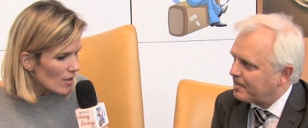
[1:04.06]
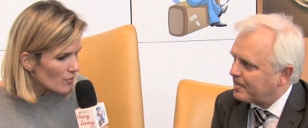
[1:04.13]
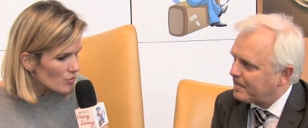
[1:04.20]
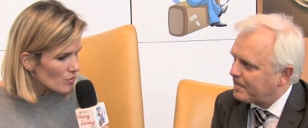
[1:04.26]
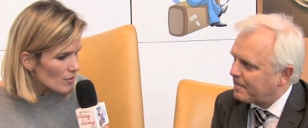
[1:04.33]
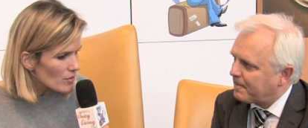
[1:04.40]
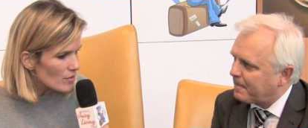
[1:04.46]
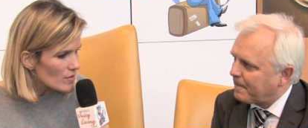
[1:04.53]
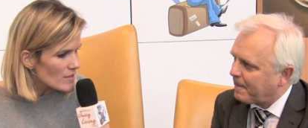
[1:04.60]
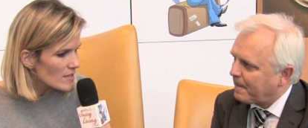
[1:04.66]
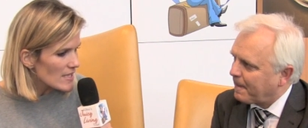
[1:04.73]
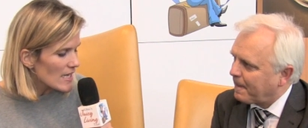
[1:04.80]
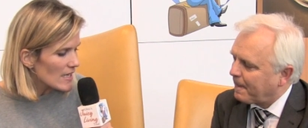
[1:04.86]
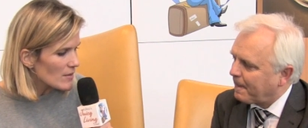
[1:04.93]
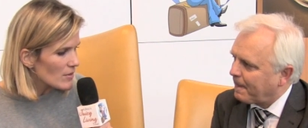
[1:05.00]
Speaker 1: love to
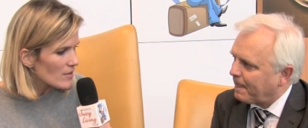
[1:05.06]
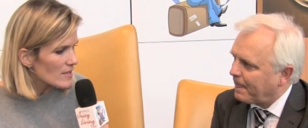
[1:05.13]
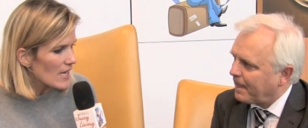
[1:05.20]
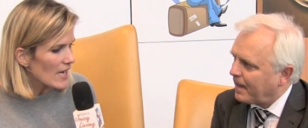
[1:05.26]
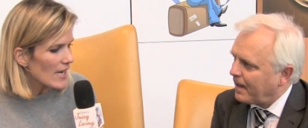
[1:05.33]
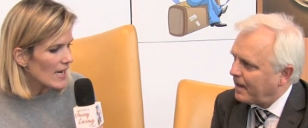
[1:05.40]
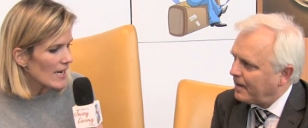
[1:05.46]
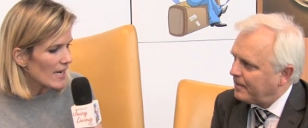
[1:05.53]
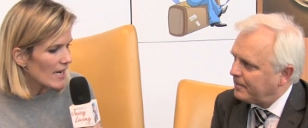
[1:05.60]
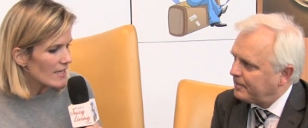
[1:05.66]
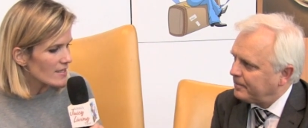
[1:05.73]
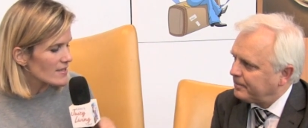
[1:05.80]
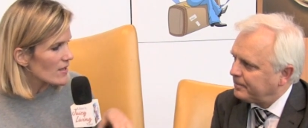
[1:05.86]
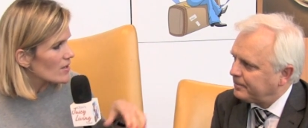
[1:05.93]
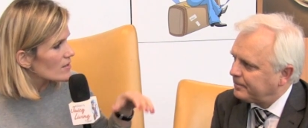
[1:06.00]
understand because I, I,
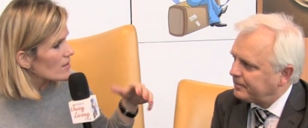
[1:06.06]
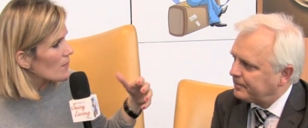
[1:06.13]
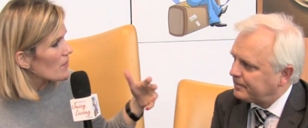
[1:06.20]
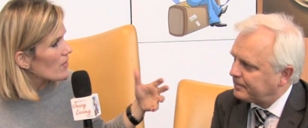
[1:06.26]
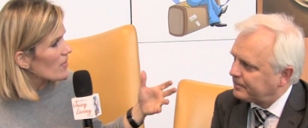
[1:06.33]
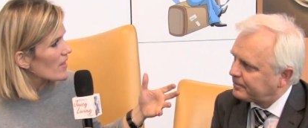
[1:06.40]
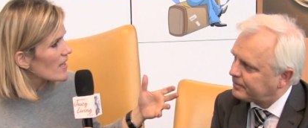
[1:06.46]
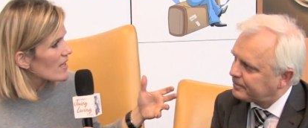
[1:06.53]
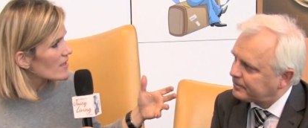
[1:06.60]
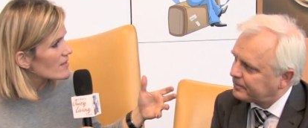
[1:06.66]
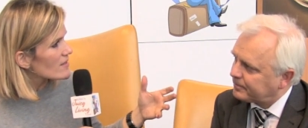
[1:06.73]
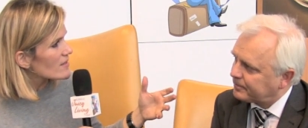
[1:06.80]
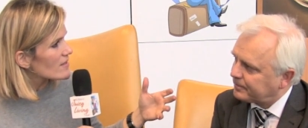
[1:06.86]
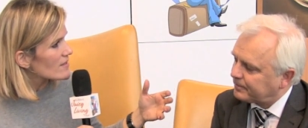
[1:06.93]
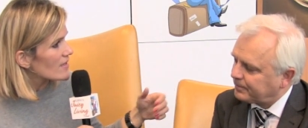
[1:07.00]
I saw some
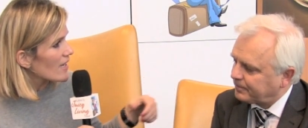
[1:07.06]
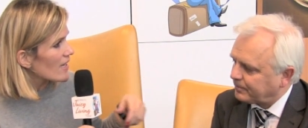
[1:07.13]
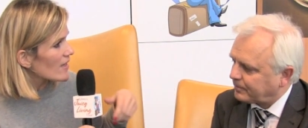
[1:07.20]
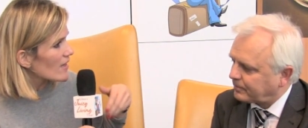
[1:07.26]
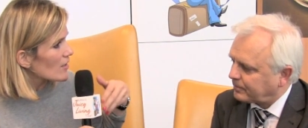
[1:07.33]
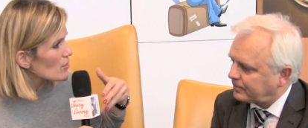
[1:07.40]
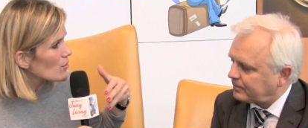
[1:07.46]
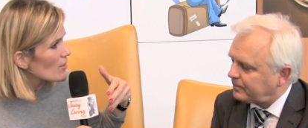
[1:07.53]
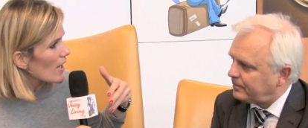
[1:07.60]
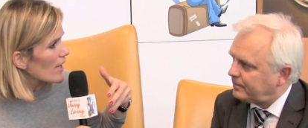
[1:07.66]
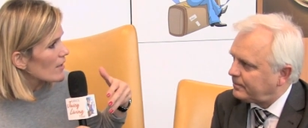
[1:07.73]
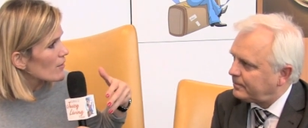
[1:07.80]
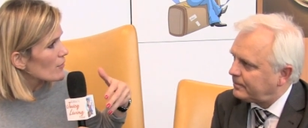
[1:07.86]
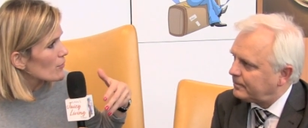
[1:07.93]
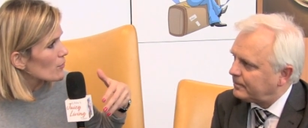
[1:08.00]
things saying that you
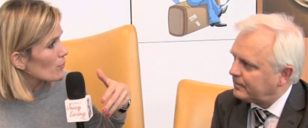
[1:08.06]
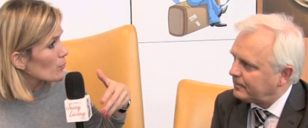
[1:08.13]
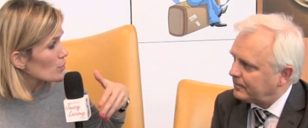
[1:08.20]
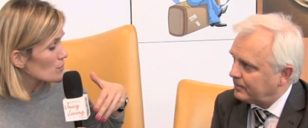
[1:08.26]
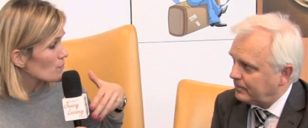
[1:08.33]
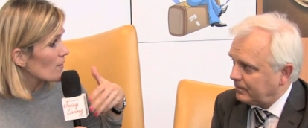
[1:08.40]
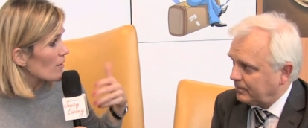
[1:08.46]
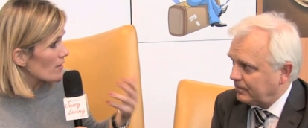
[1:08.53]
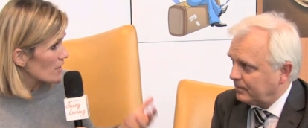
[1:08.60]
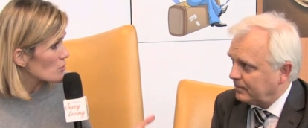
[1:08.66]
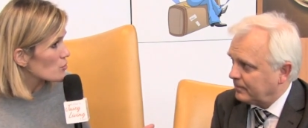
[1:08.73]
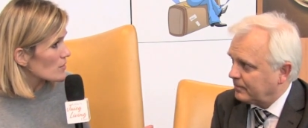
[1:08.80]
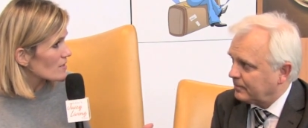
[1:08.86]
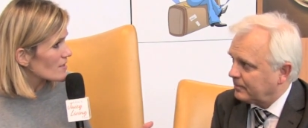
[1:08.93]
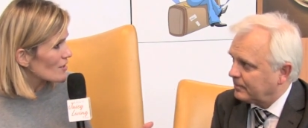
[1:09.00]
kind of was very
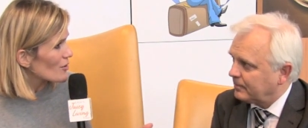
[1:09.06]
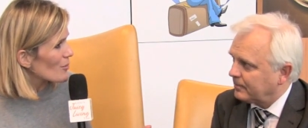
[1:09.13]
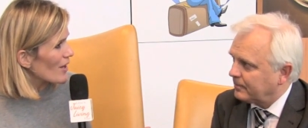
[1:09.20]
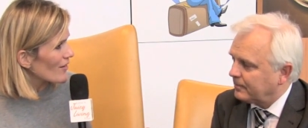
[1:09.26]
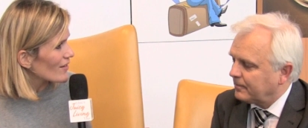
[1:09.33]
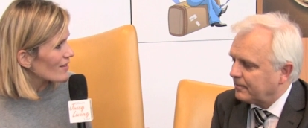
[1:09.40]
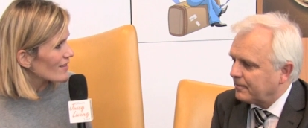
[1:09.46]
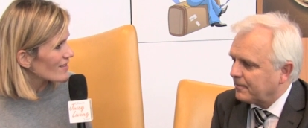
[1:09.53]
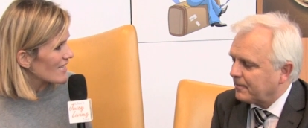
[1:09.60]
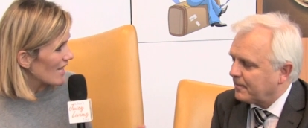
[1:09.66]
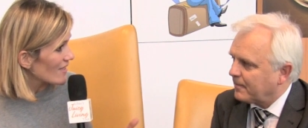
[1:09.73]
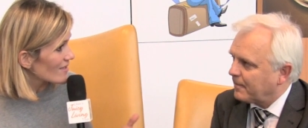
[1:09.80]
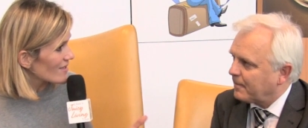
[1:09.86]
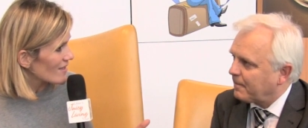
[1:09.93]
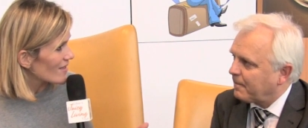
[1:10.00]
interested about the
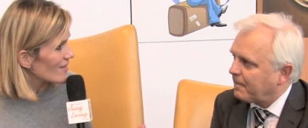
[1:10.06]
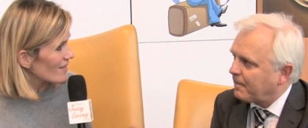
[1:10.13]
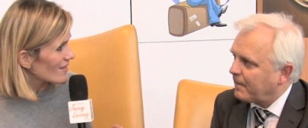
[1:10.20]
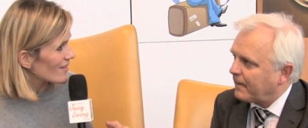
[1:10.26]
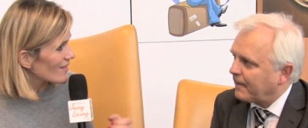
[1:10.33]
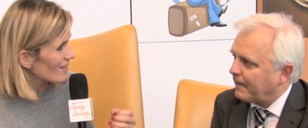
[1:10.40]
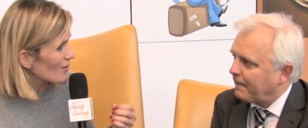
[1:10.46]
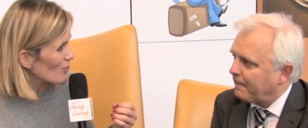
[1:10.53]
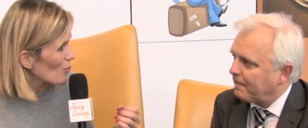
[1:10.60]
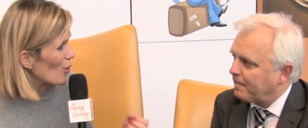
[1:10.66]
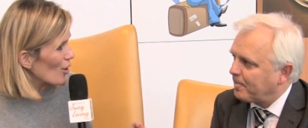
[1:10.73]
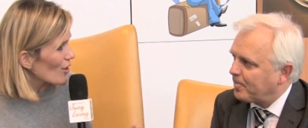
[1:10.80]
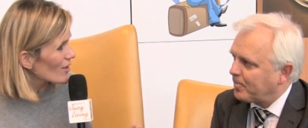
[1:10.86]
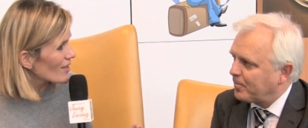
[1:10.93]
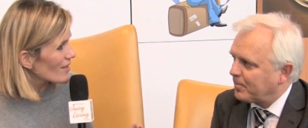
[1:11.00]
Tesla uh,
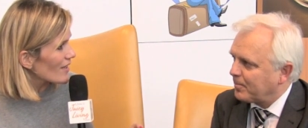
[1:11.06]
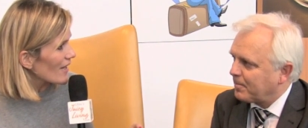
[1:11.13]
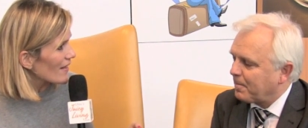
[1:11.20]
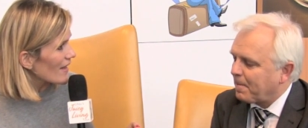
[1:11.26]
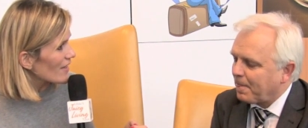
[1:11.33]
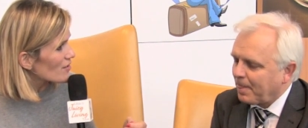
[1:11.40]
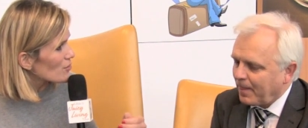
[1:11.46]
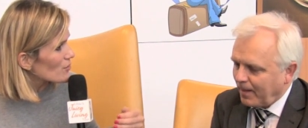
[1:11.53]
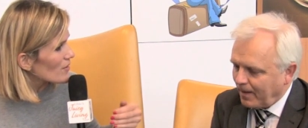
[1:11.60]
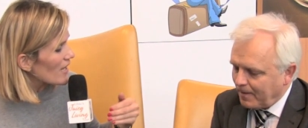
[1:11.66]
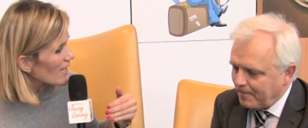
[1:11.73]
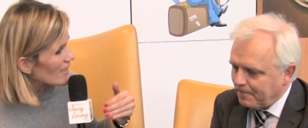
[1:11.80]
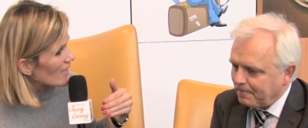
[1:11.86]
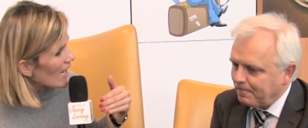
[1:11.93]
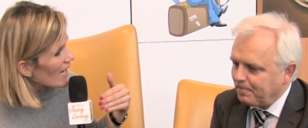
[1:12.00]
work and that you
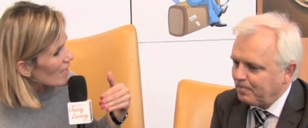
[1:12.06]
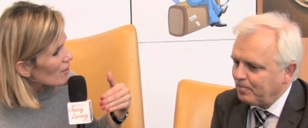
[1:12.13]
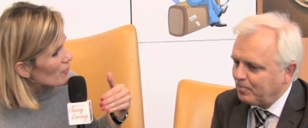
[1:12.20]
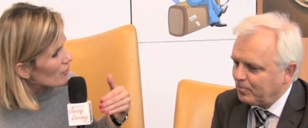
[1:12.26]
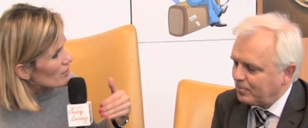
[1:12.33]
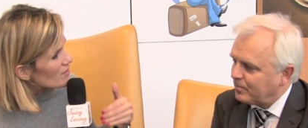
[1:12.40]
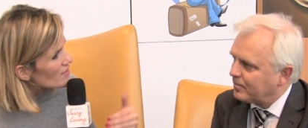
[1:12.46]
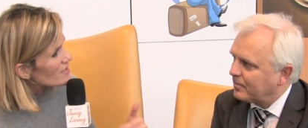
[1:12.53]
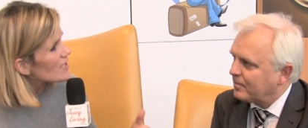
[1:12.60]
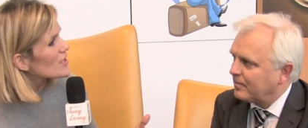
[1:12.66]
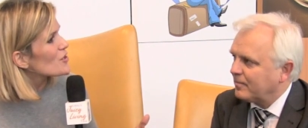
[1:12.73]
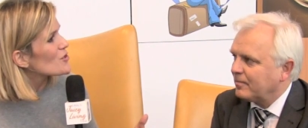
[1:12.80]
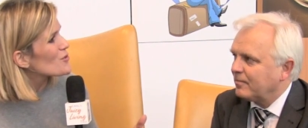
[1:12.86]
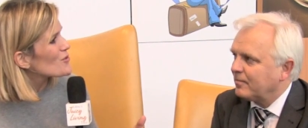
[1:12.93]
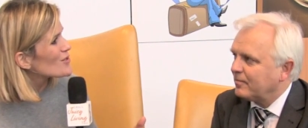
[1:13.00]
then kind of
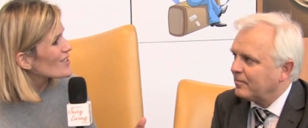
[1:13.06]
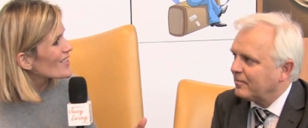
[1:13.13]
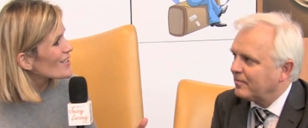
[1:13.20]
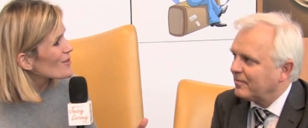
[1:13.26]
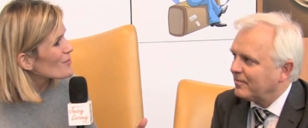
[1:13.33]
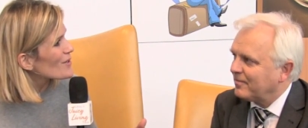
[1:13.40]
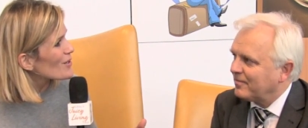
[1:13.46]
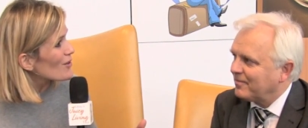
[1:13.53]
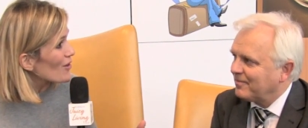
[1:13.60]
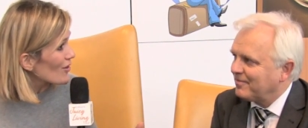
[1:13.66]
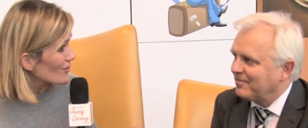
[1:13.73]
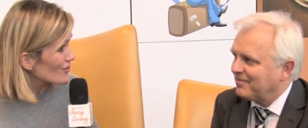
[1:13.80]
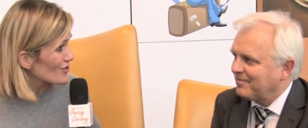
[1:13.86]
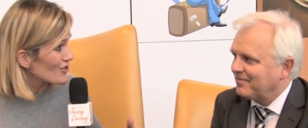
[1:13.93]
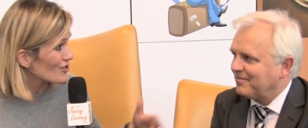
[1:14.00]
continued a little bit
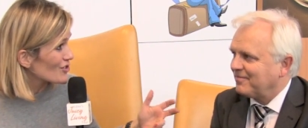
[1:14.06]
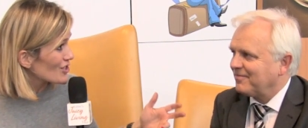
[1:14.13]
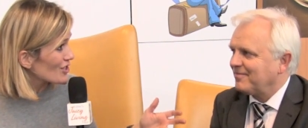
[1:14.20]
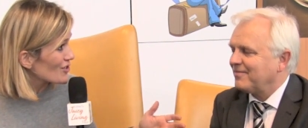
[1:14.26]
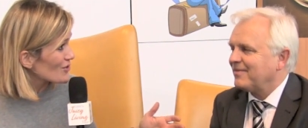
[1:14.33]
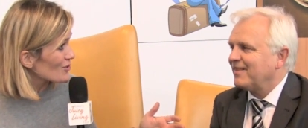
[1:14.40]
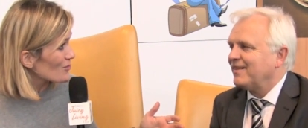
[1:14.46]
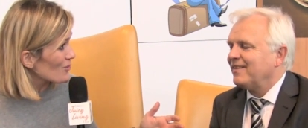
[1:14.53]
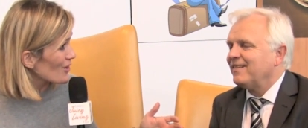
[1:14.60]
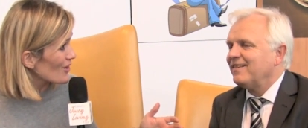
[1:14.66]
along this genius